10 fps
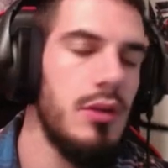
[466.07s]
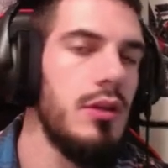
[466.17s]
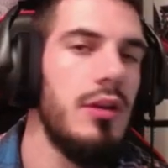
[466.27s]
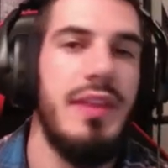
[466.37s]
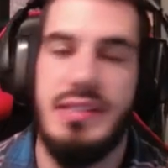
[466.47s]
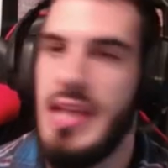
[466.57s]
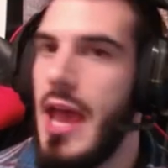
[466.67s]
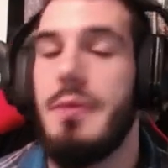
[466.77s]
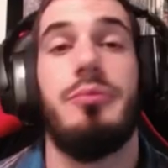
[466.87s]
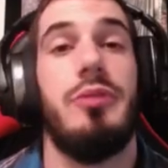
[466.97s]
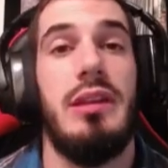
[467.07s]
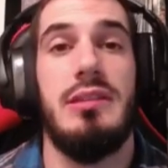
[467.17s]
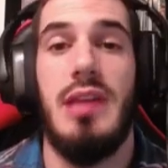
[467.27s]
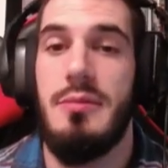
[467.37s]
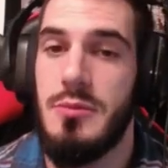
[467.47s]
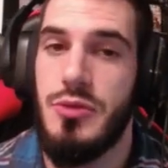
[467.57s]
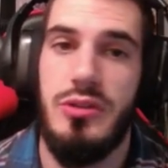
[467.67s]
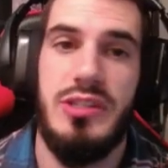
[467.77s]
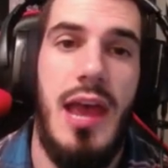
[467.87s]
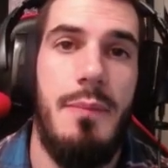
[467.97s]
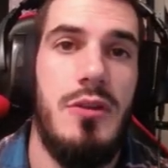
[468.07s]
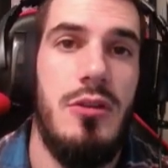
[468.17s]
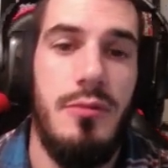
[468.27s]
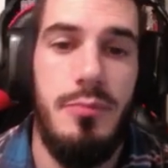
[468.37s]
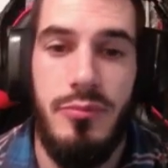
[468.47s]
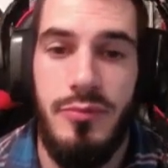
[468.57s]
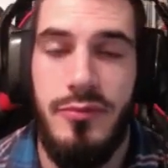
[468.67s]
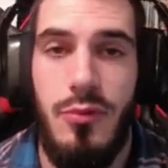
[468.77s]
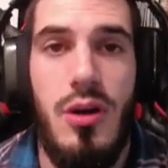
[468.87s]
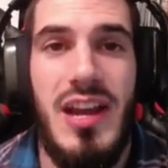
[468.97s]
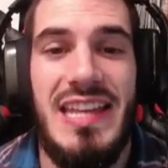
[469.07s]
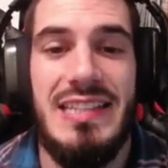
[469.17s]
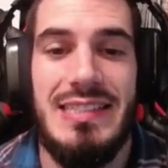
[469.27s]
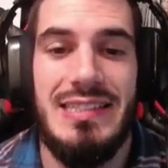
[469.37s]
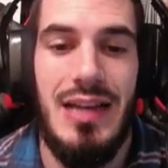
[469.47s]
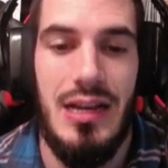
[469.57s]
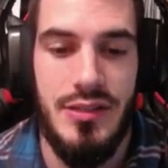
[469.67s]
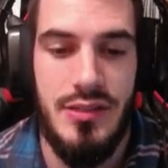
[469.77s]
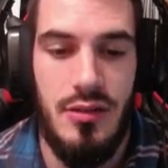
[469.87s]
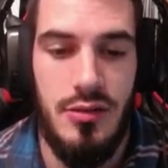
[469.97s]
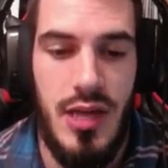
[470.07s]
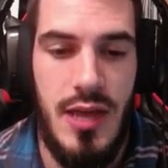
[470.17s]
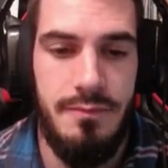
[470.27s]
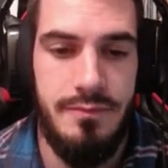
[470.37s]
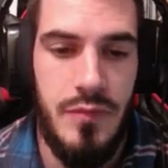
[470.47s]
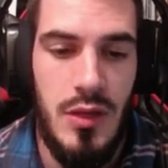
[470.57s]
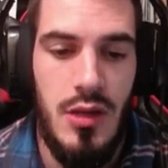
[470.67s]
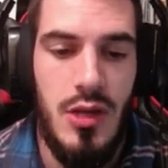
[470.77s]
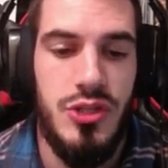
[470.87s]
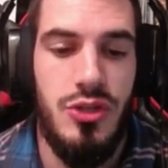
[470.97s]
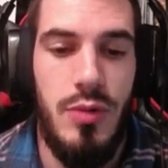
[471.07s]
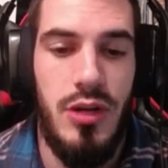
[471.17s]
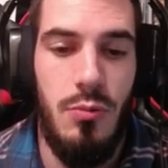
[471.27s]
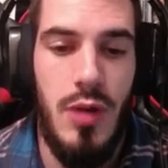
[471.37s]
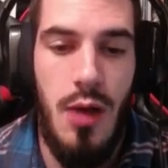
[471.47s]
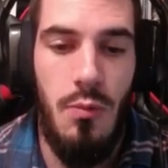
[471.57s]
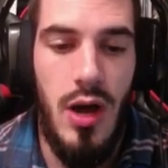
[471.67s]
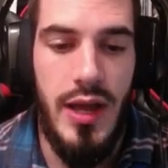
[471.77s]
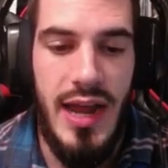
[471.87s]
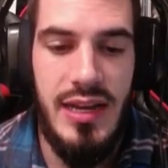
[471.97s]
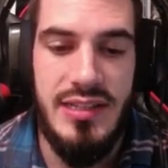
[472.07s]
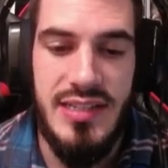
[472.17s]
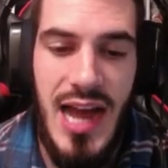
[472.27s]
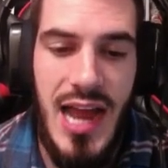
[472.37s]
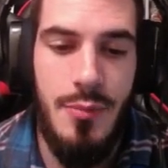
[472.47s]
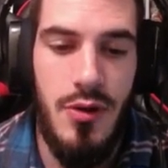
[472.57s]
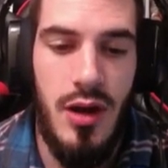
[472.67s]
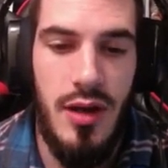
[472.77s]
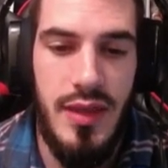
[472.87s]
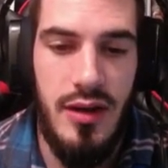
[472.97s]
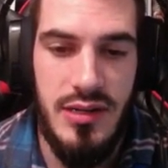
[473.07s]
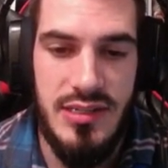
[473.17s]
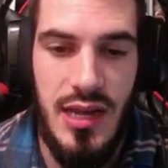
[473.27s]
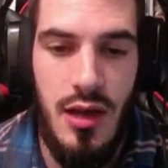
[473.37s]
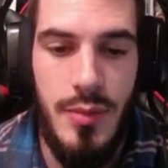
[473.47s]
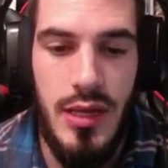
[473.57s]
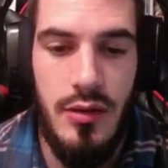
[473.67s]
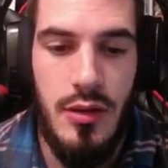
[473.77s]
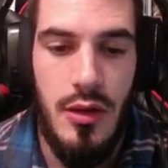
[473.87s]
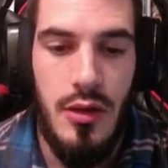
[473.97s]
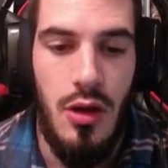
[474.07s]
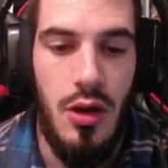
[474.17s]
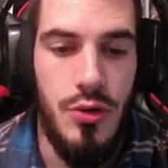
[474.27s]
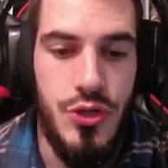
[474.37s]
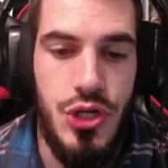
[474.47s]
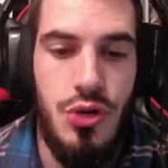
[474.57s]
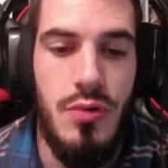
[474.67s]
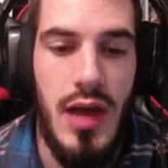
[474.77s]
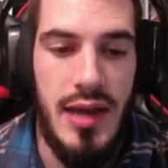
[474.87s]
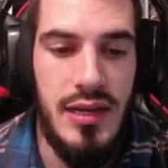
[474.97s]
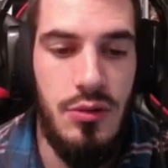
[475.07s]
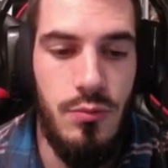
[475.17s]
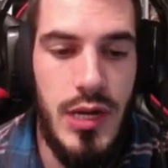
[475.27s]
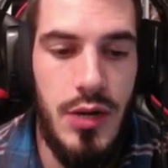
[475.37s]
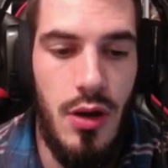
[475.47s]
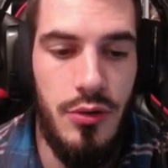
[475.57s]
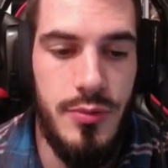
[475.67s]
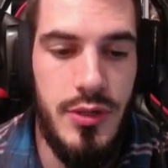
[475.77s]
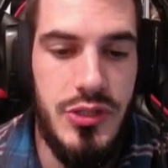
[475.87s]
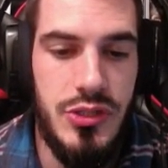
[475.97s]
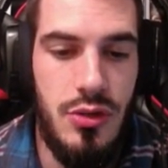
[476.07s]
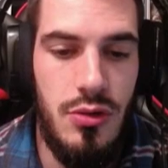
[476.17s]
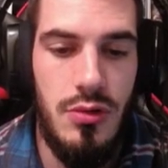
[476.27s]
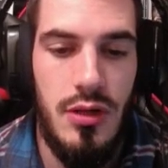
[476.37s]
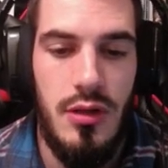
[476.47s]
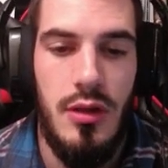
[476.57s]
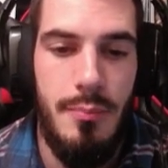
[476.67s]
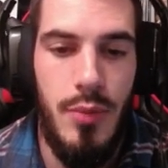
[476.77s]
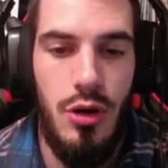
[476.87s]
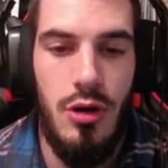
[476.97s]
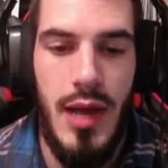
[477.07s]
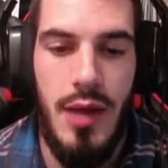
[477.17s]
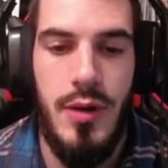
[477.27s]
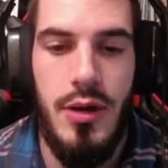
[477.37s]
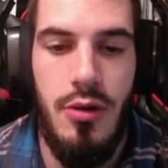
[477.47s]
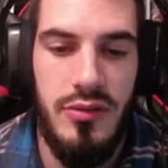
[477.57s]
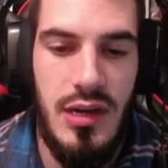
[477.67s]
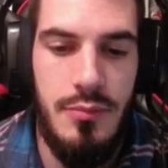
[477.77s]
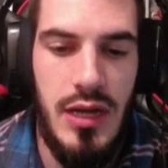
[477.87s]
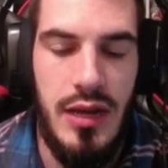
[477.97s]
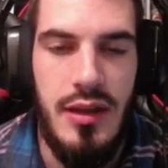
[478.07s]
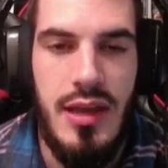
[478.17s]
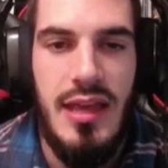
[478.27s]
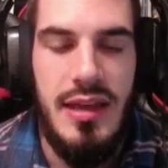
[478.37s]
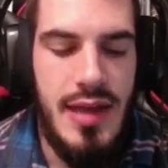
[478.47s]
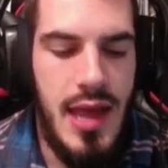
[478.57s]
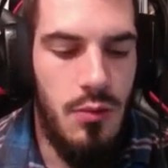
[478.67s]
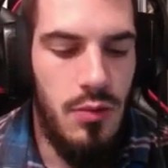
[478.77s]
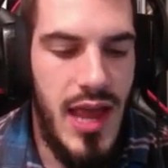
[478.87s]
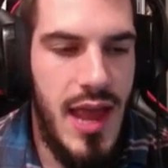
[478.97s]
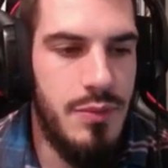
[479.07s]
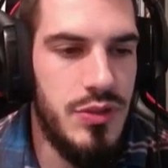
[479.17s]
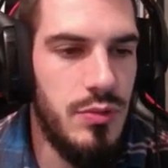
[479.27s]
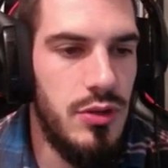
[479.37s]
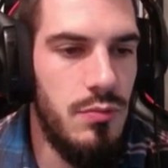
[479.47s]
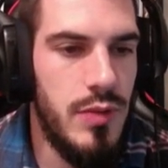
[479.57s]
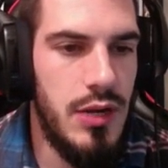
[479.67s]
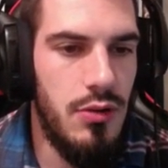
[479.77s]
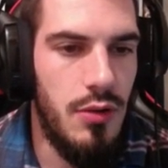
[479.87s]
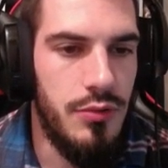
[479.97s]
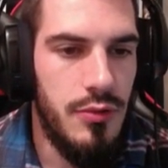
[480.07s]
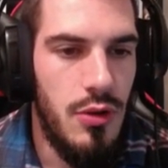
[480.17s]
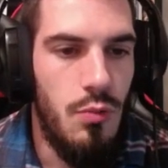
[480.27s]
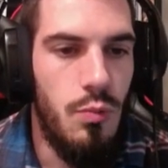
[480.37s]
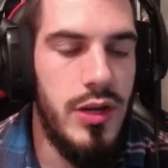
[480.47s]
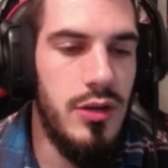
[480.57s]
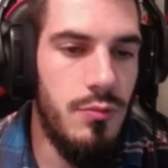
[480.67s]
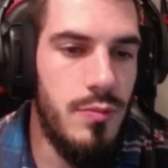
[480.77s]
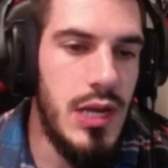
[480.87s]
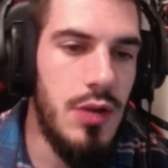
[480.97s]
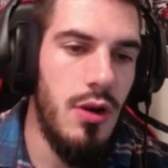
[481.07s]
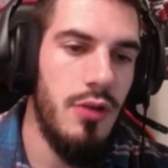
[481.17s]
That's happened plenty of times. I'm sure it's happened to you before. It sucks, okay? So we do not want. I need a timer on there to tell me, oh shoot, I need to regrowth really soon. Boom, I regrowth and I'm done. Now, what happens when you regrowth? When you regrowth